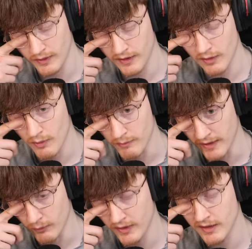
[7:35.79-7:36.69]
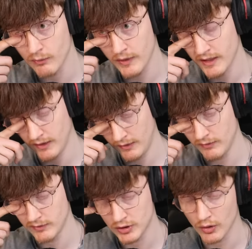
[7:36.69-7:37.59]
Well, you know what, mate? We can we
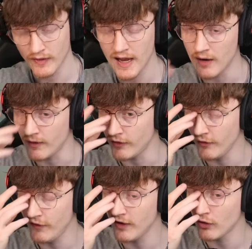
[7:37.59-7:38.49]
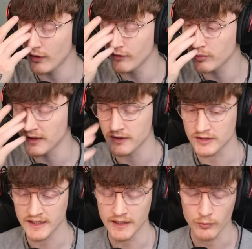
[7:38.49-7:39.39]
can sort that out. If you feel uncomfortable in your
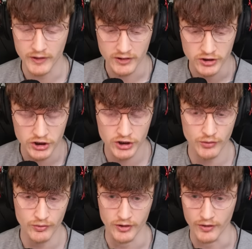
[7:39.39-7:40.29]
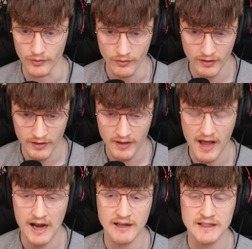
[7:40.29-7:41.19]
skin, we can shoot you
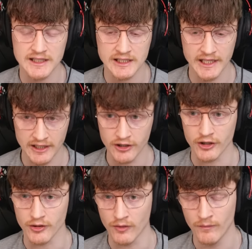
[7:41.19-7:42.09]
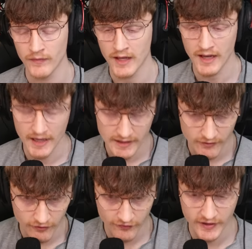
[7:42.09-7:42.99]
and then skin you and
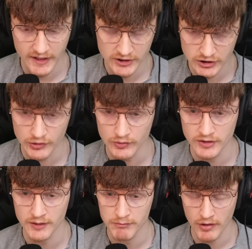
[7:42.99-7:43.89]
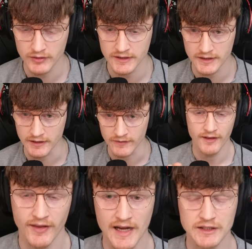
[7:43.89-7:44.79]
then feeds you to the monster.
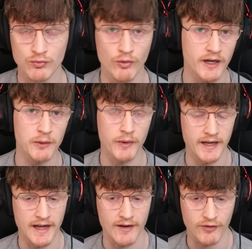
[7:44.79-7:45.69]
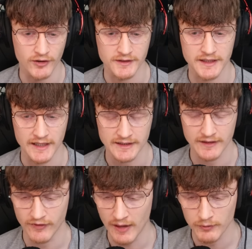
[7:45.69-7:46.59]
That's really weird out of context.
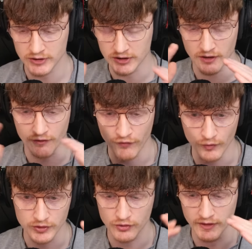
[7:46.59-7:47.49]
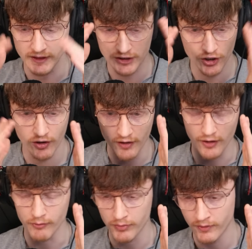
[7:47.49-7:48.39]
If that was just like full screen cut up